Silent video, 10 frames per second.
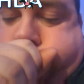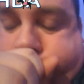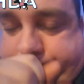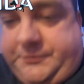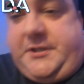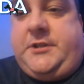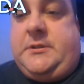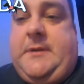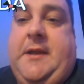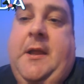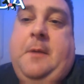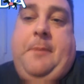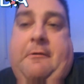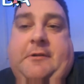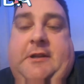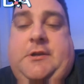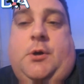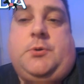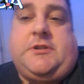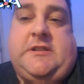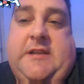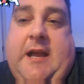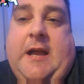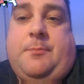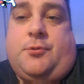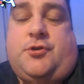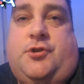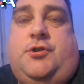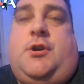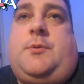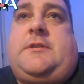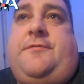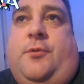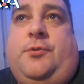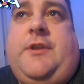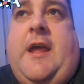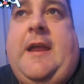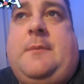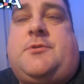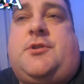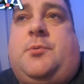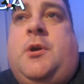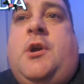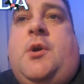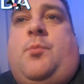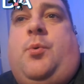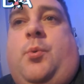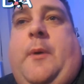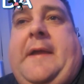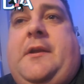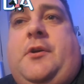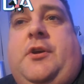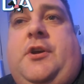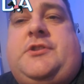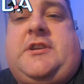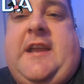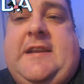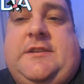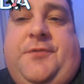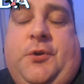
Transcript: Excuse me. Apparently knows this guy, but doesn't know his full name. So we were waiting on her to get his full